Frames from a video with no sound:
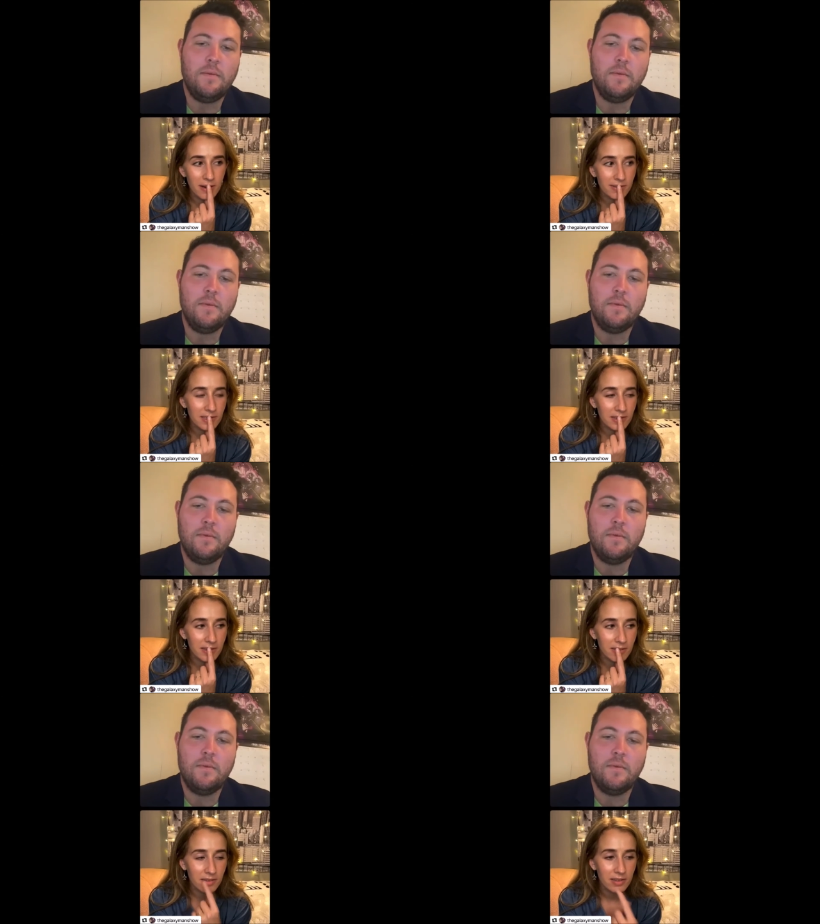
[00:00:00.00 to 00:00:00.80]

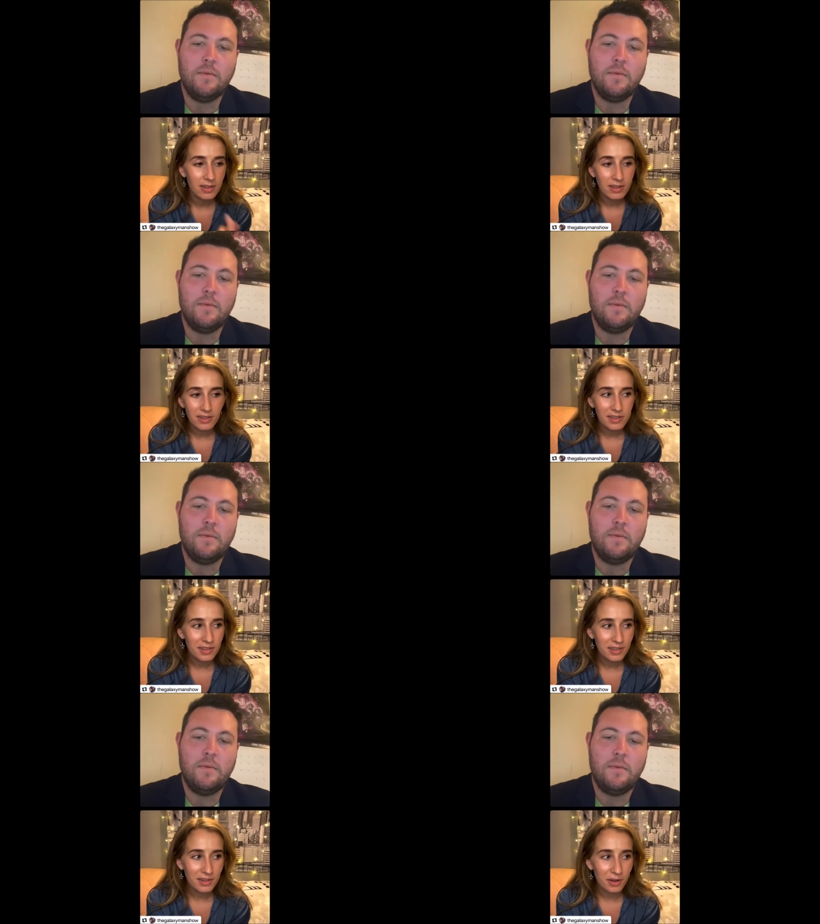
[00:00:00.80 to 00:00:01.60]
Speaker 1: Obviously,
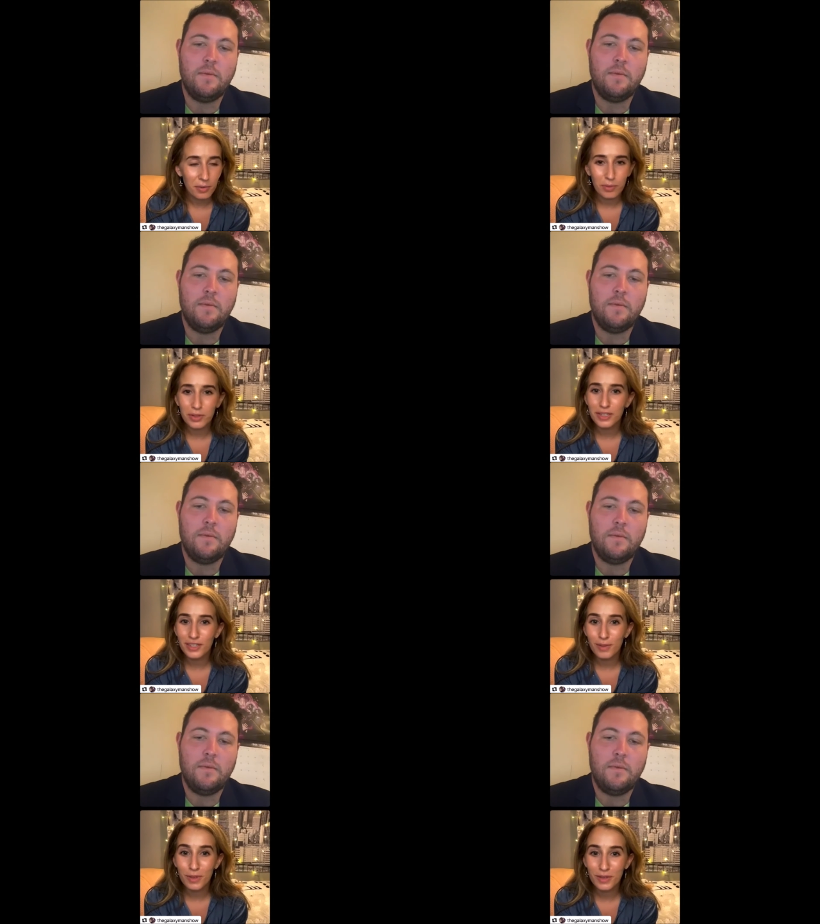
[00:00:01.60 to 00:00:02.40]
you know,
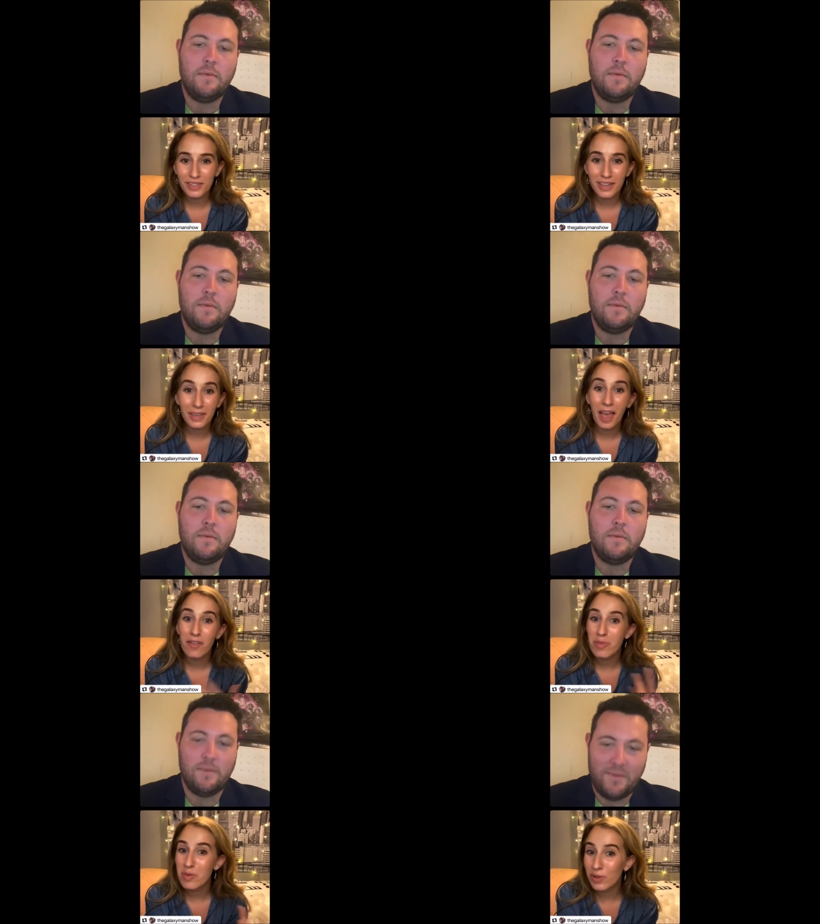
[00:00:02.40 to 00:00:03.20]
releasing music,
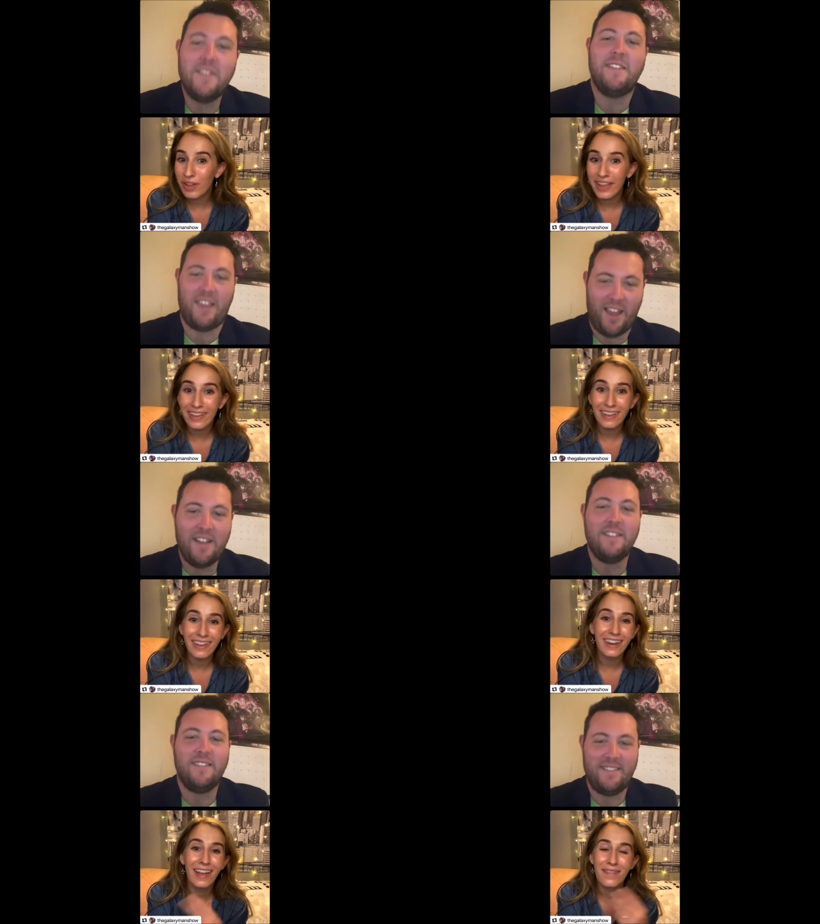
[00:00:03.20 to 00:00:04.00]
having people like
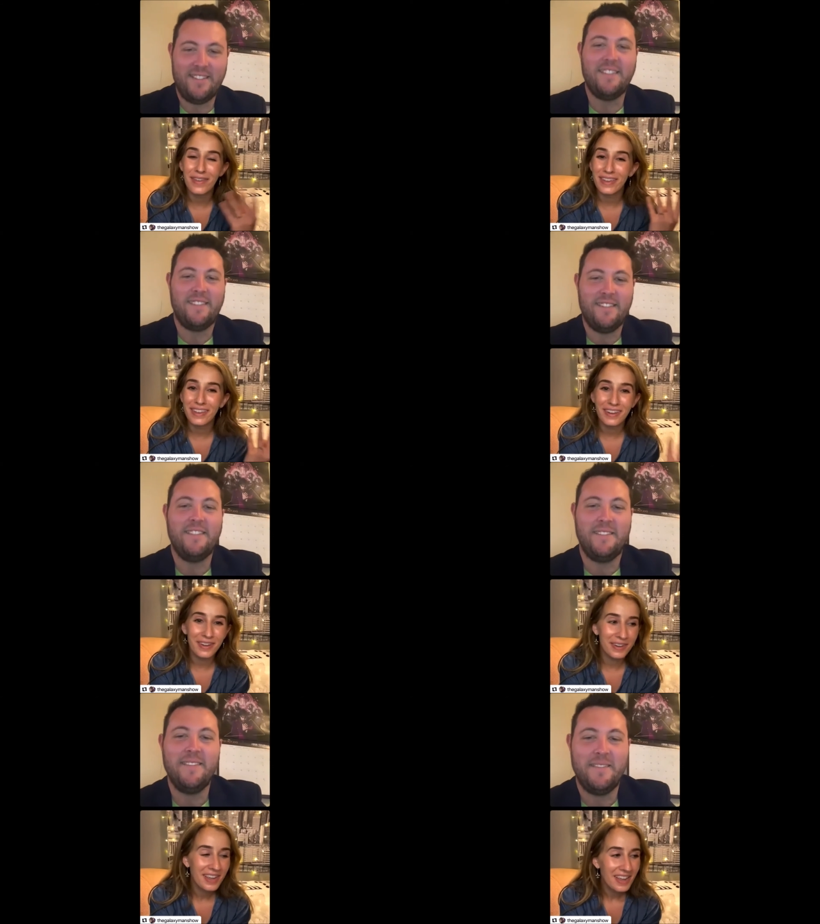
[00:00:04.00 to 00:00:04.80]
it, having, you
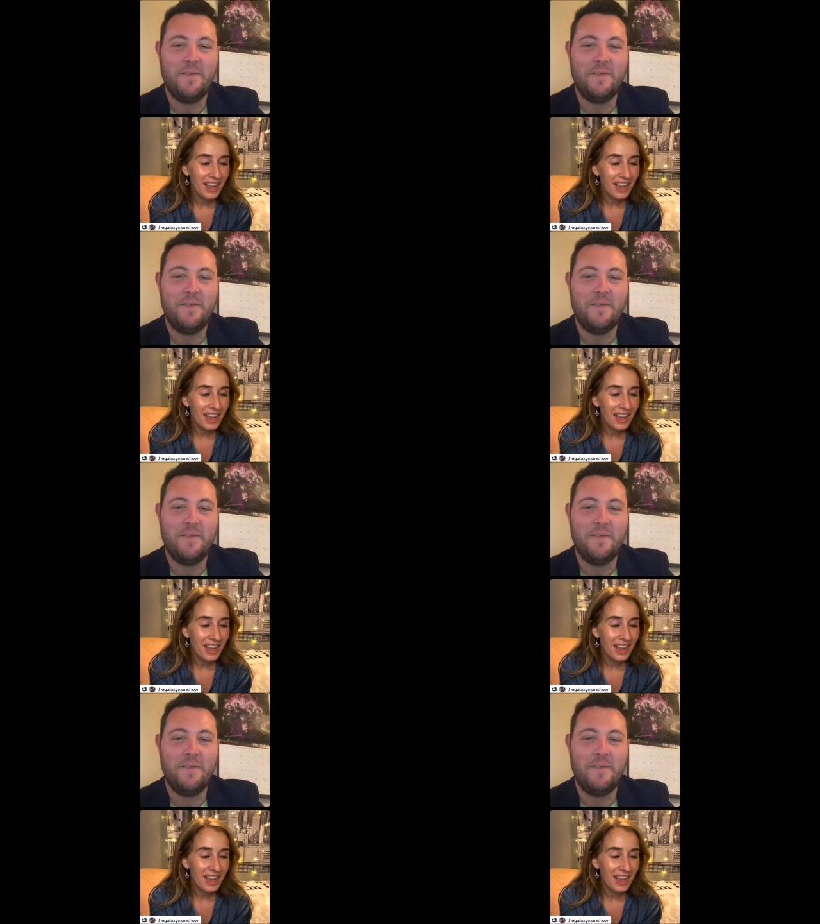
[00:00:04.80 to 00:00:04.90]
know,